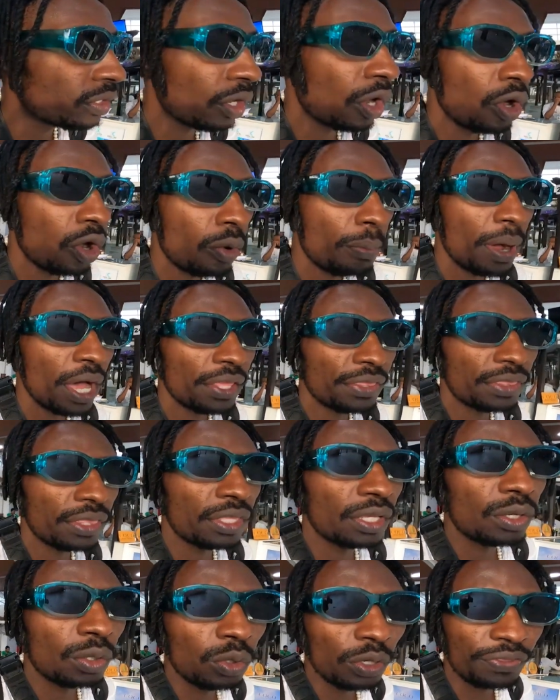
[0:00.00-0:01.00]
so but
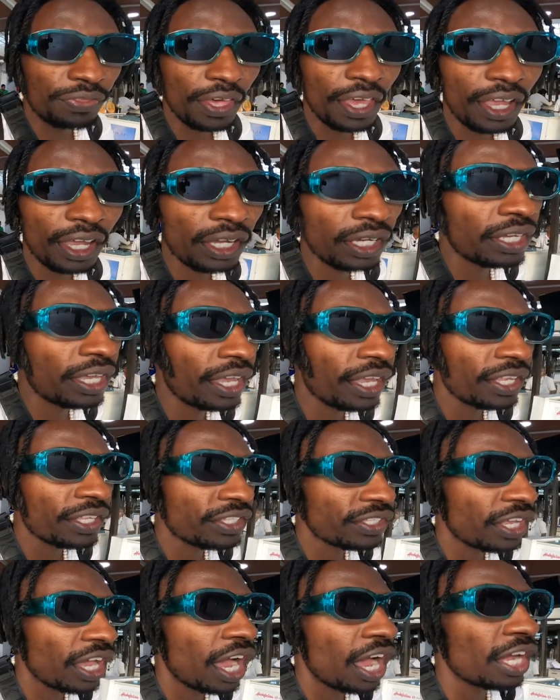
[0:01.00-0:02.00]
good thing
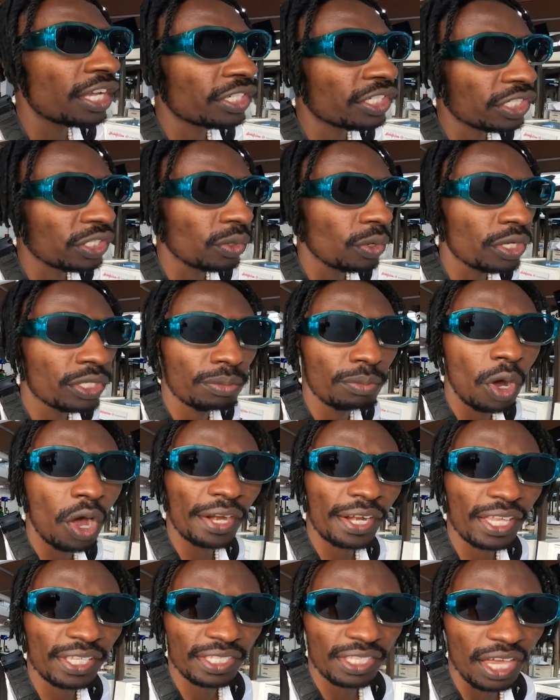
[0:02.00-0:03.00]
is uh, she was
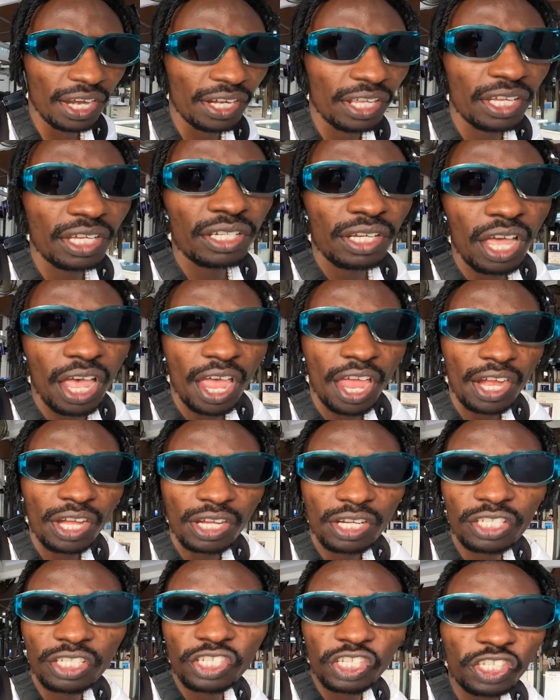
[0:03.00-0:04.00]
more understanding
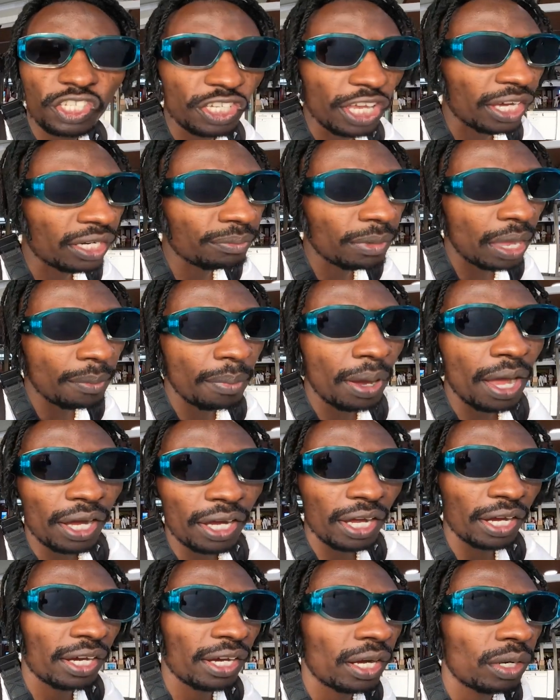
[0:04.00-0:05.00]
and she checked my
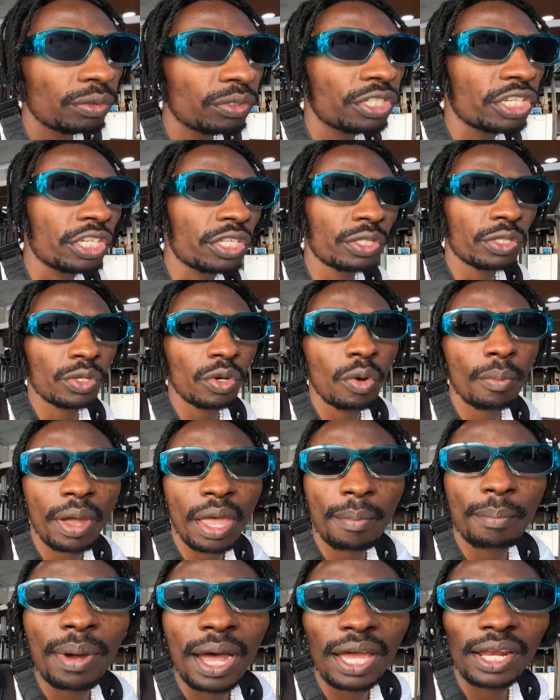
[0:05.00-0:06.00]
bank account she saw
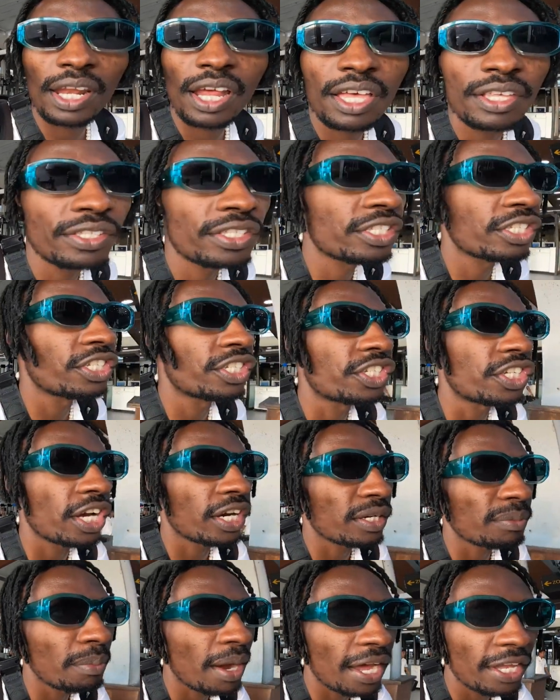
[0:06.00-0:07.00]
my balance she
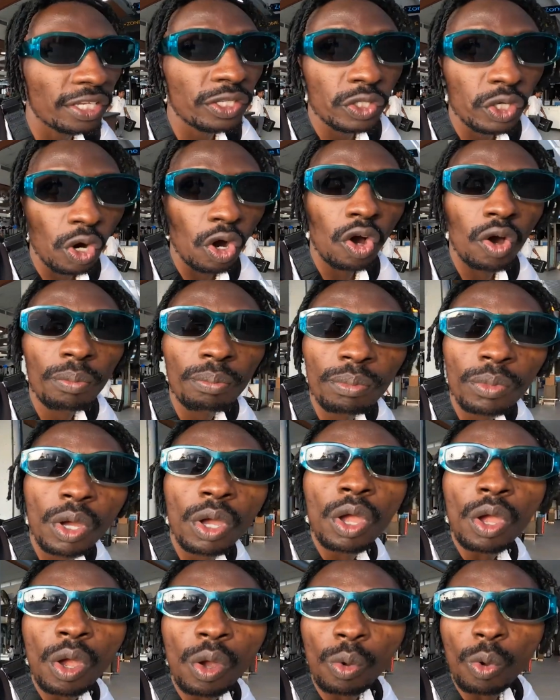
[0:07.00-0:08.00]
checked my job
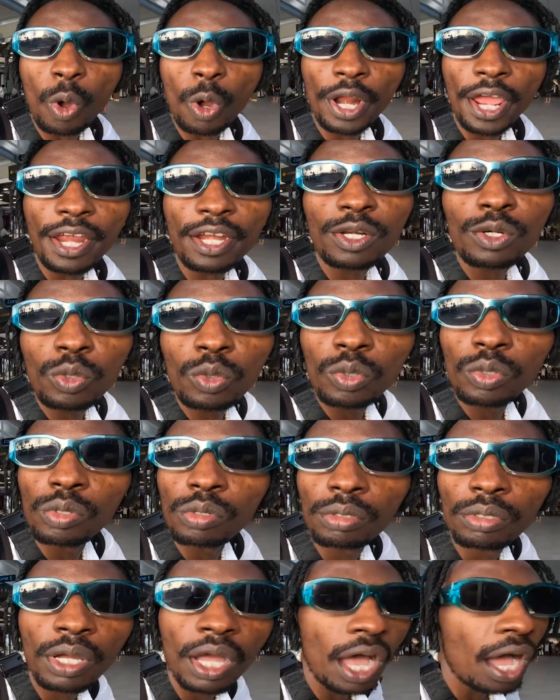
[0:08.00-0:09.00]
what I
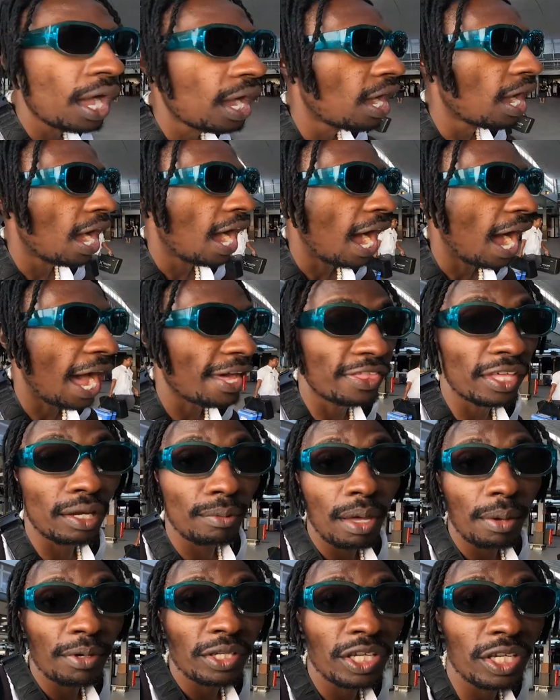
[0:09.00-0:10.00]
do I
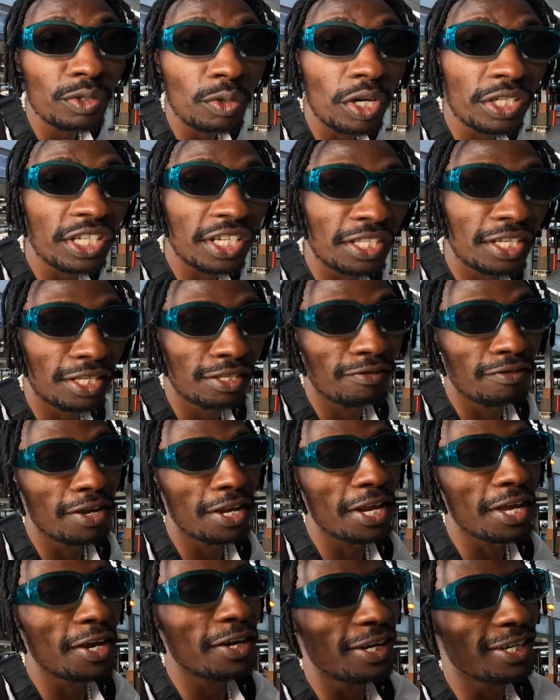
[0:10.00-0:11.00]
think maybe she's watching this
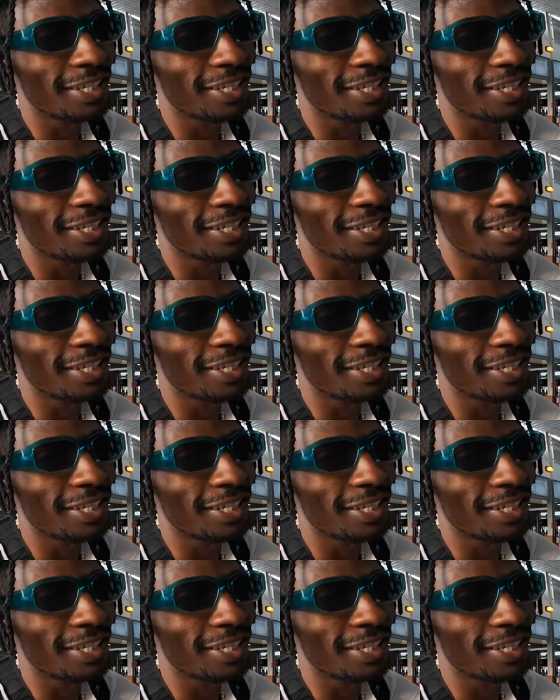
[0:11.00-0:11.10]
video